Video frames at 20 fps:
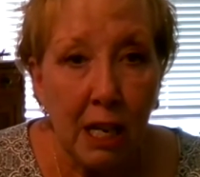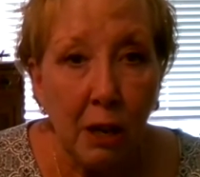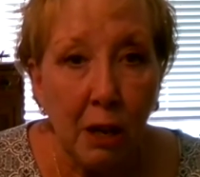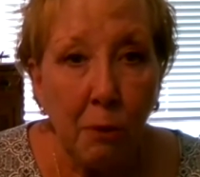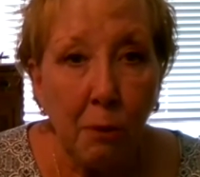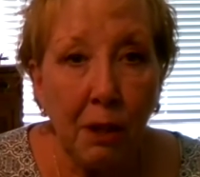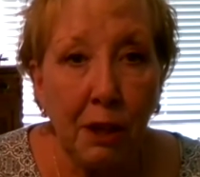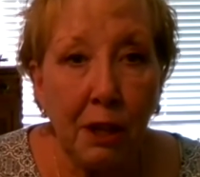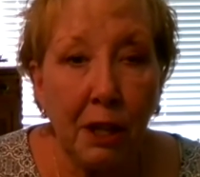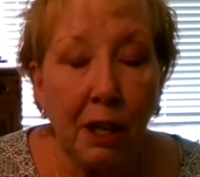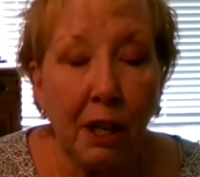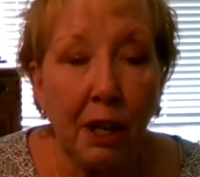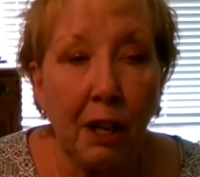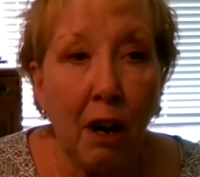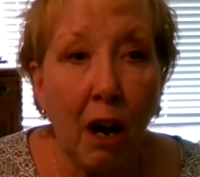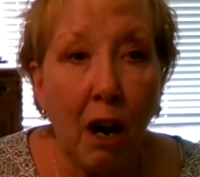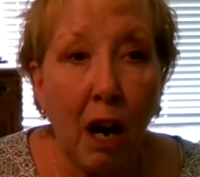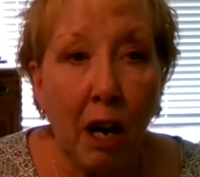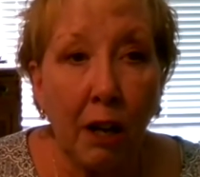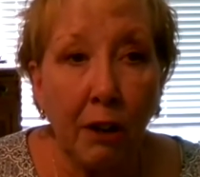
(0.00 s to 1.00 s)
With the
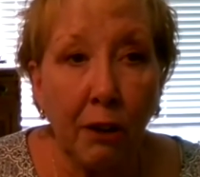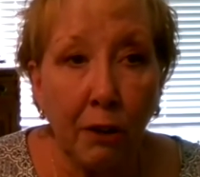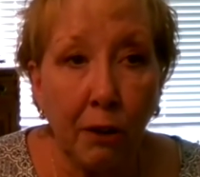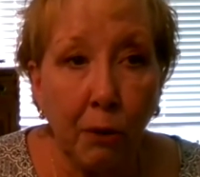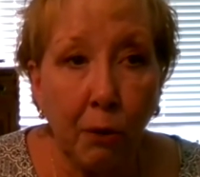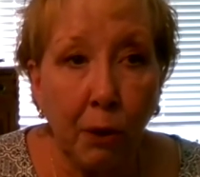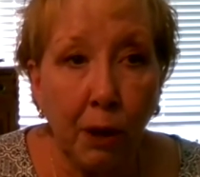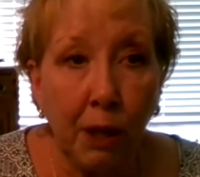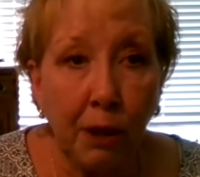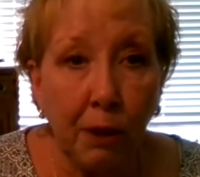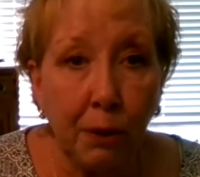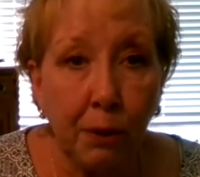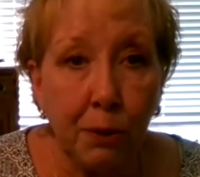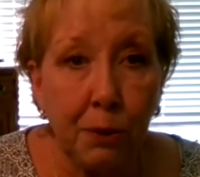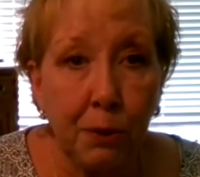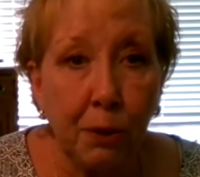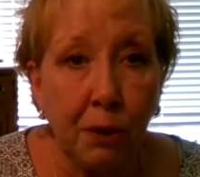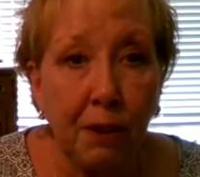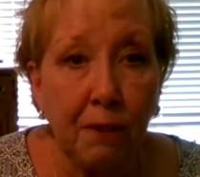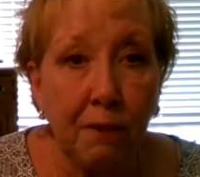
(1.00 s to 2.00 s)
hotter oils
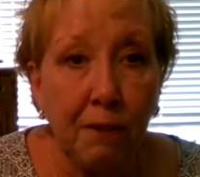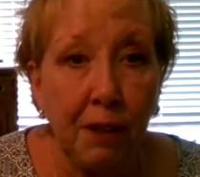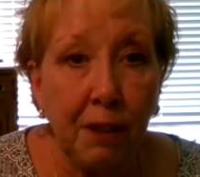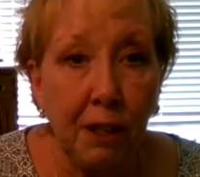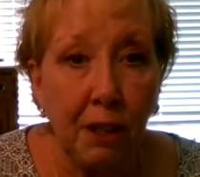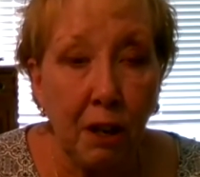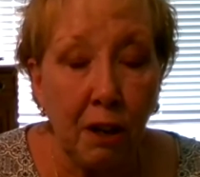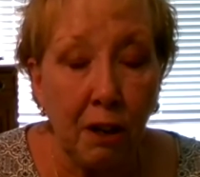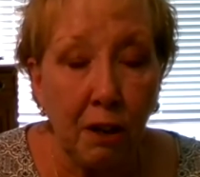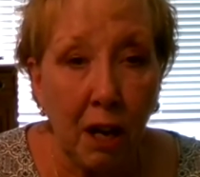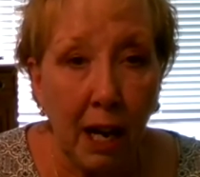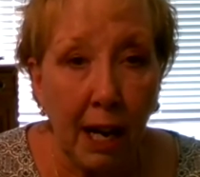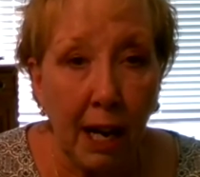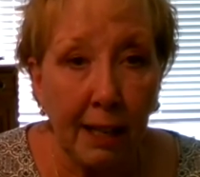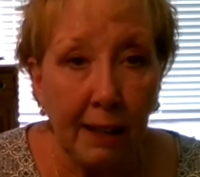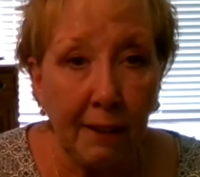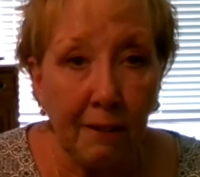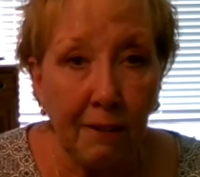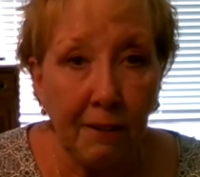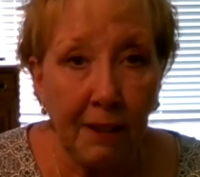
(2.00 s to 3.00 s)
or the
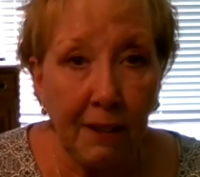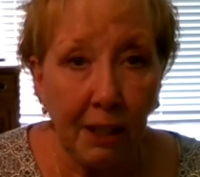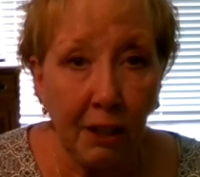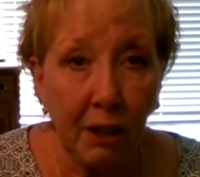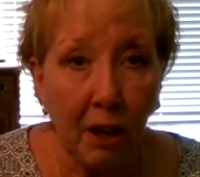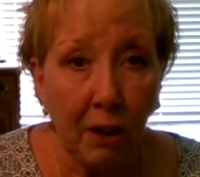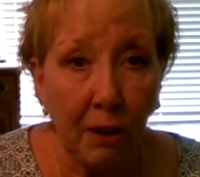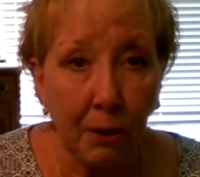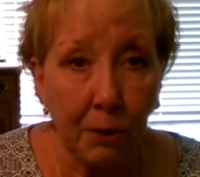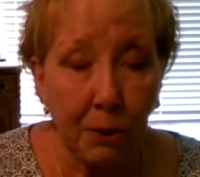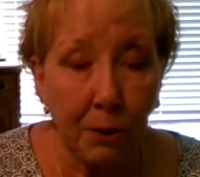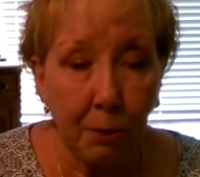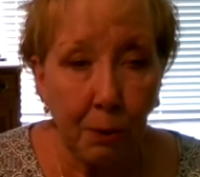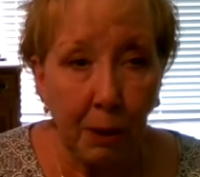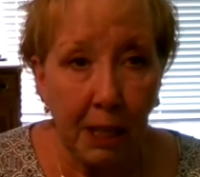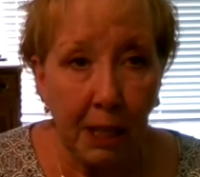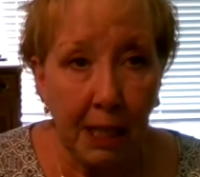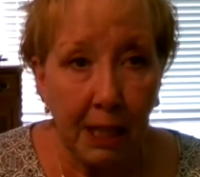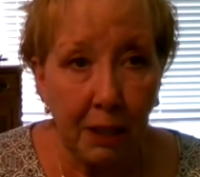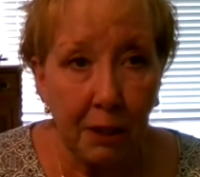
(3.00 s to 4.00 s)
high phenols, we
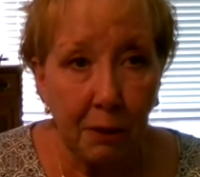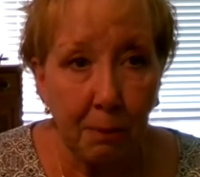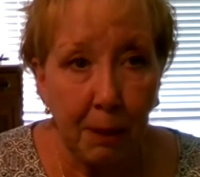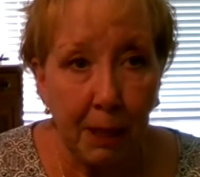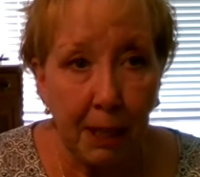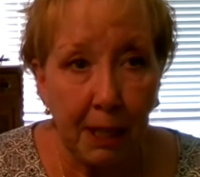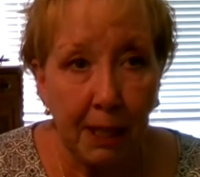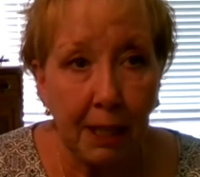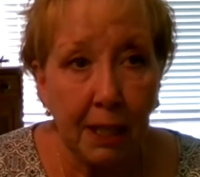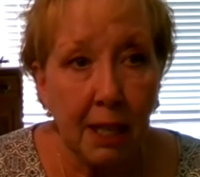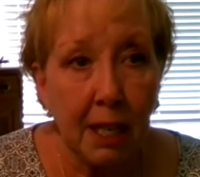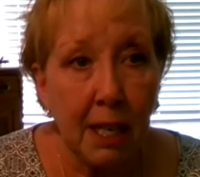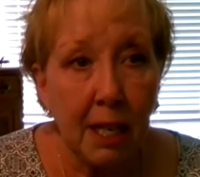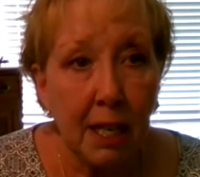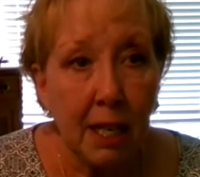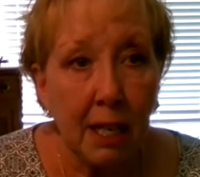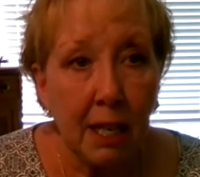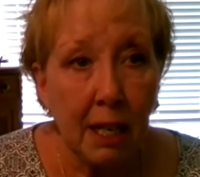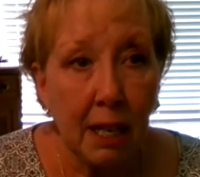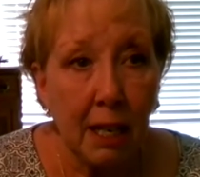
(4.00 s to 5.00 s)
need to be
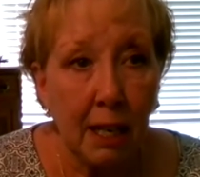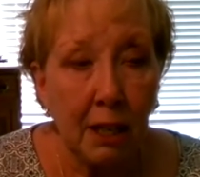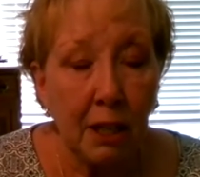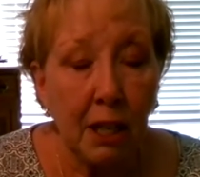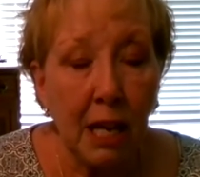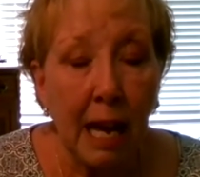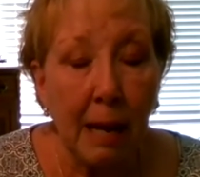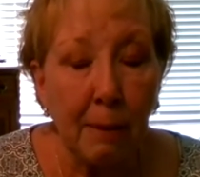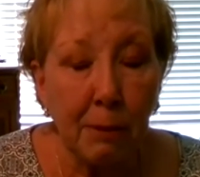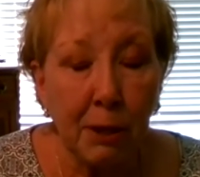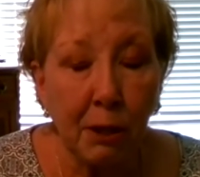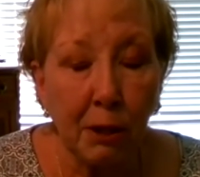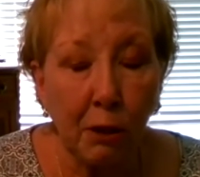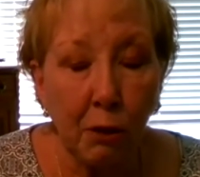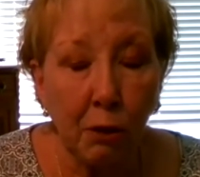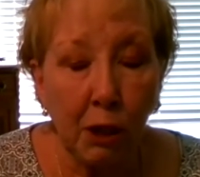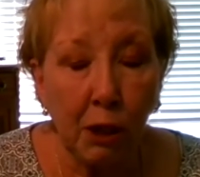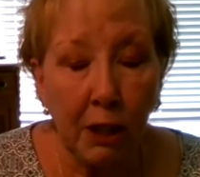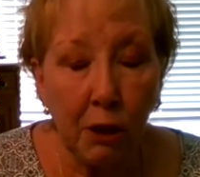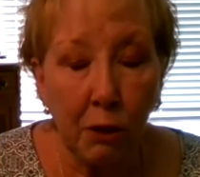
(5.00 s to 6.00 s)

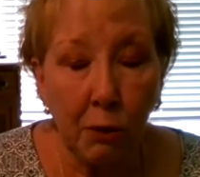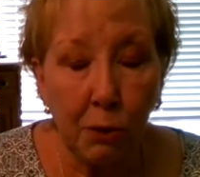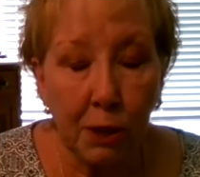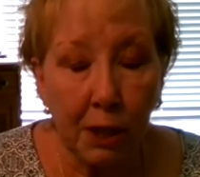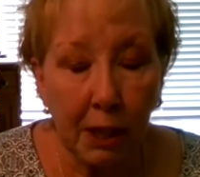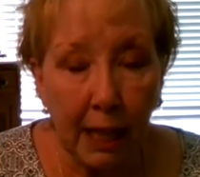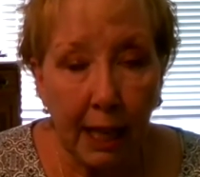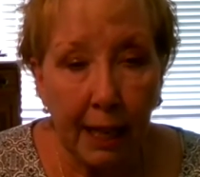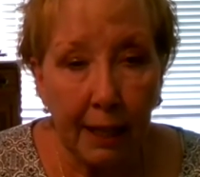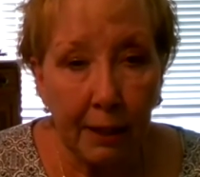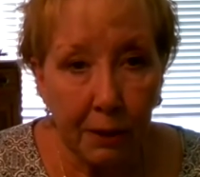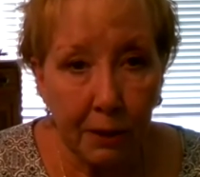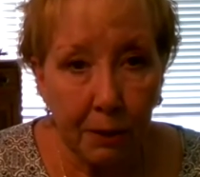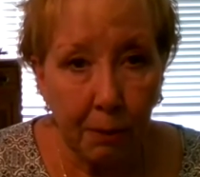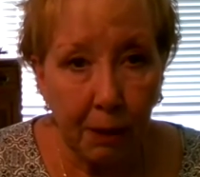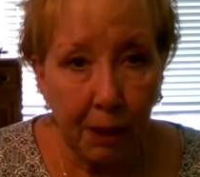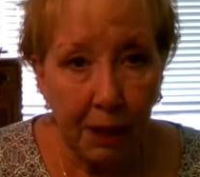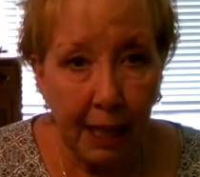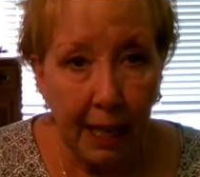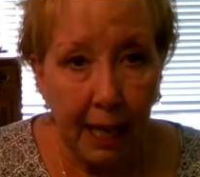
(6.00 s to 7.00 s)
absolutely use less
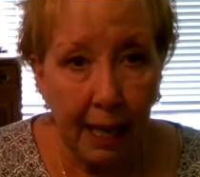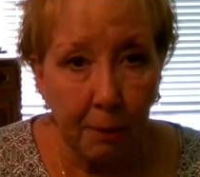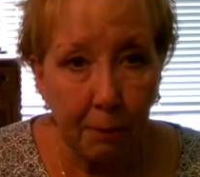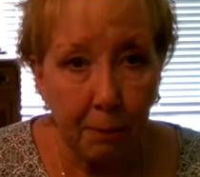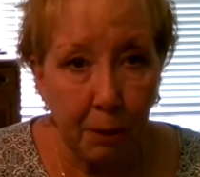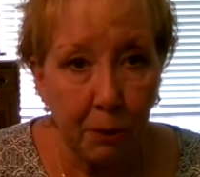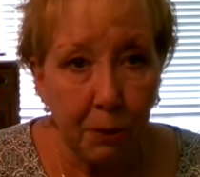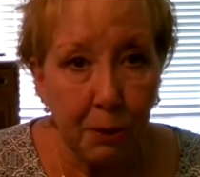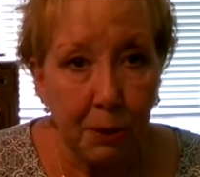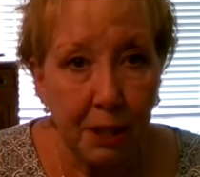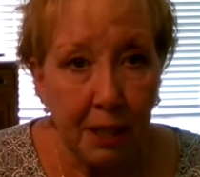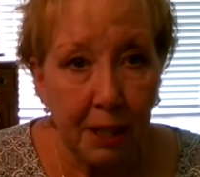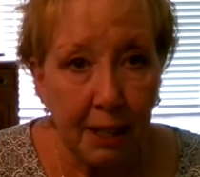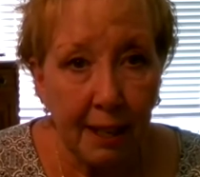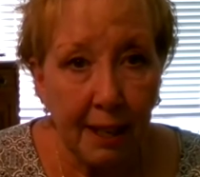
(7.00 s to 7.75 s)
with the animals.